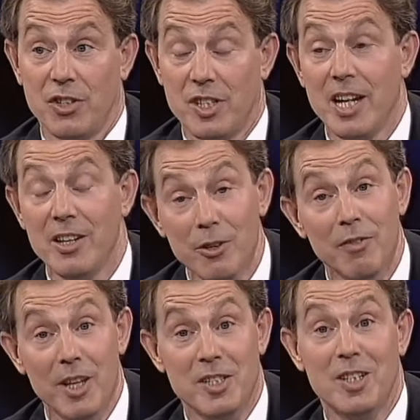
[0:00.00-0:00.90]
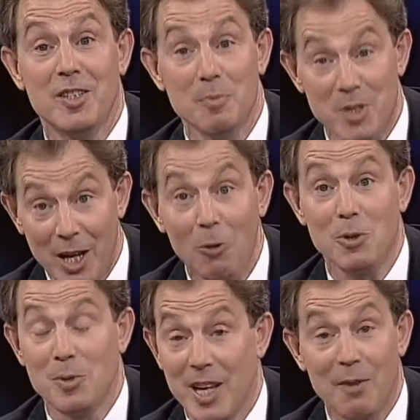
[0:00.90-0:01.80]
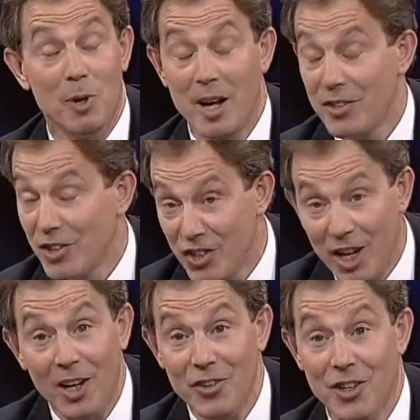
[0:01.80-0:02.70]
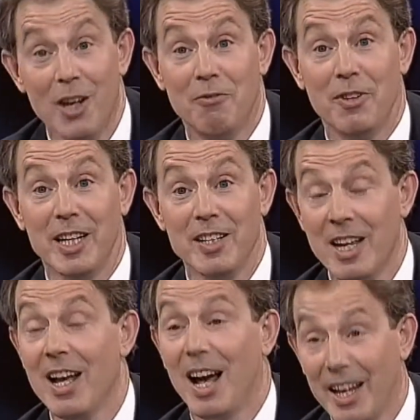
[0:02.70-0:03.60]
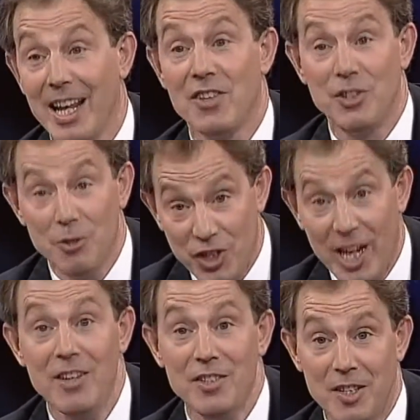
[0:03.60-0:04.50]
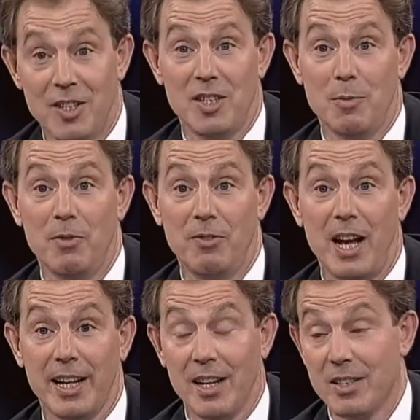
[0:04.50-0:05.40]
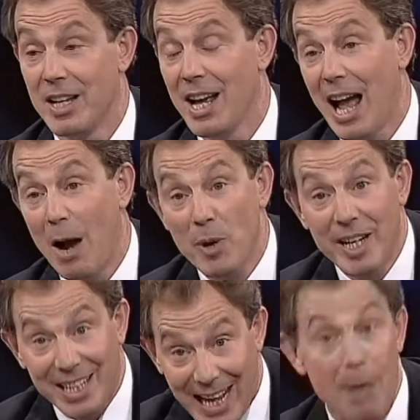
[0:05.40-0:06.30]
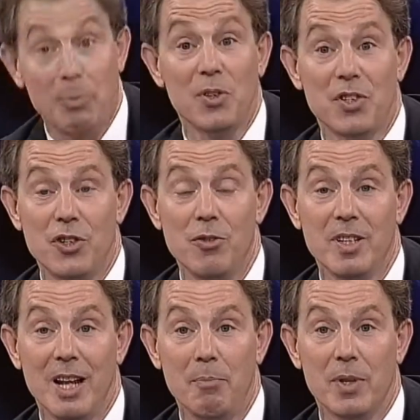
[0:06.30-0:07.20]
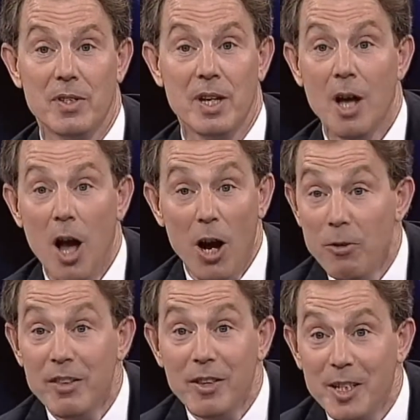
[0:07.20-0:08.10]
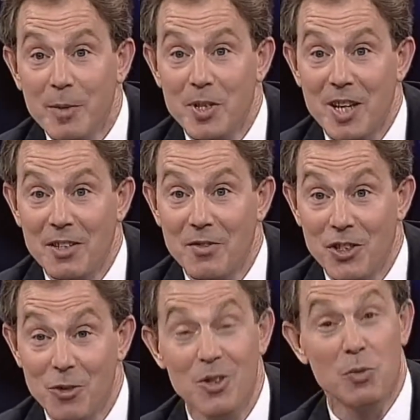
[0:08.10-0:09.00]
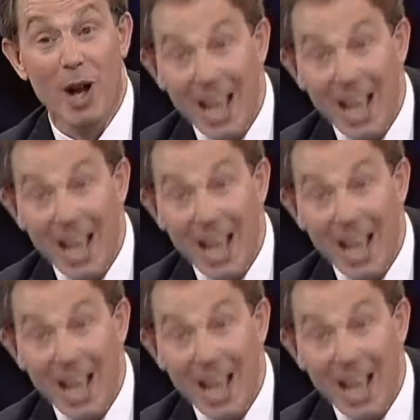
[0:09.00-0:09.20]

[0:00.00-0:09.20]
a state, universities themselves were saying we're going to charge fees unless you change the system of finance, and we had a cap on student numbers. Only 30% of students were